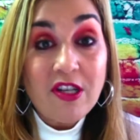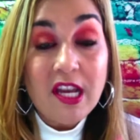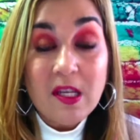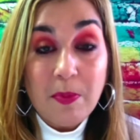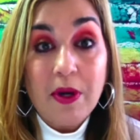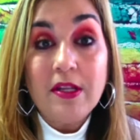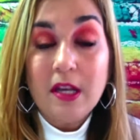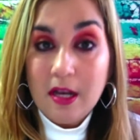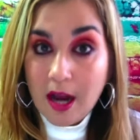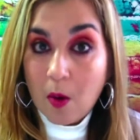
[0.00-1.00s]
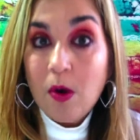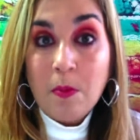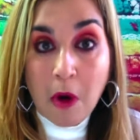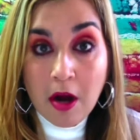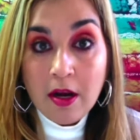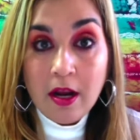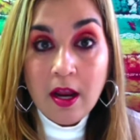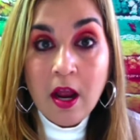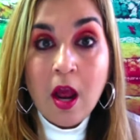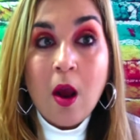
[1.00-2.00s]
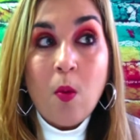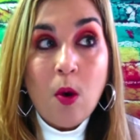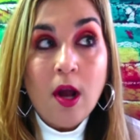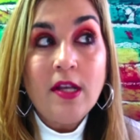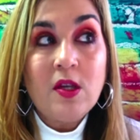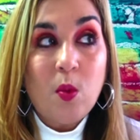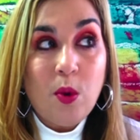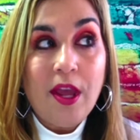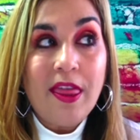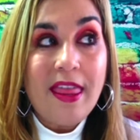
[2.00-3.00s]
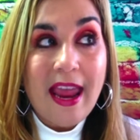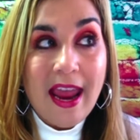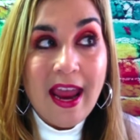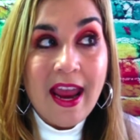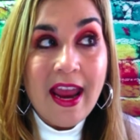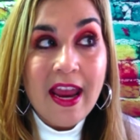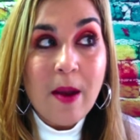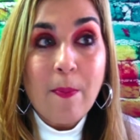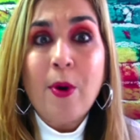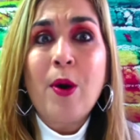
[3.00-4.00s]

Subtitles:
experience in network marketing was with a